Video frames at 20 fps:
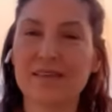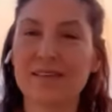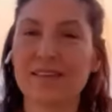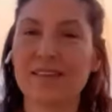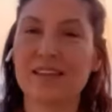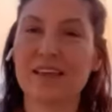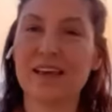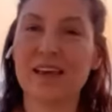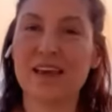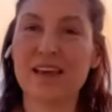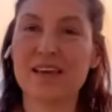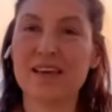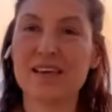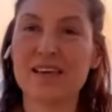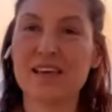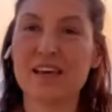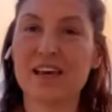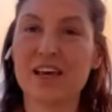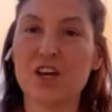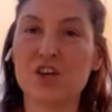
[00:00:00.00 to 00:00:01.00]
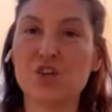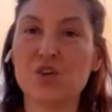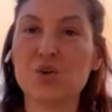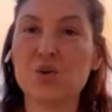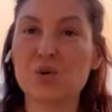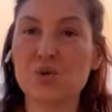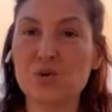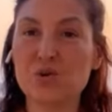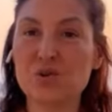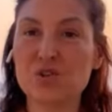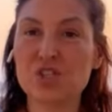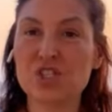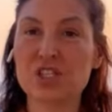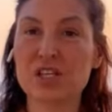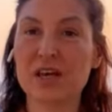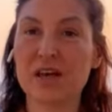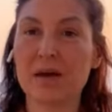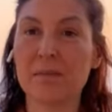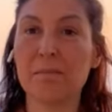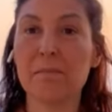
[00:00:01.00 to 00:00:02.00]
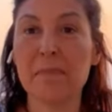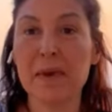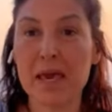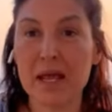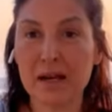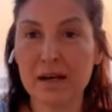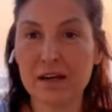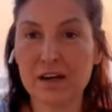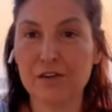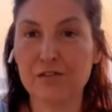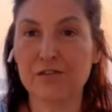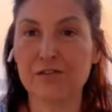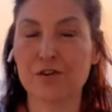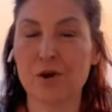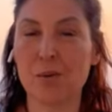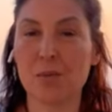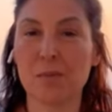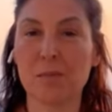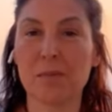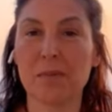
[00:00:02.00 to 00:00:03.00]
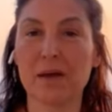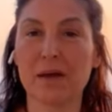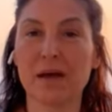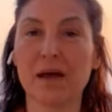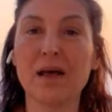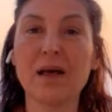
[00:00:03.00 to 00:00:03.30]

They uh, use uh, milk from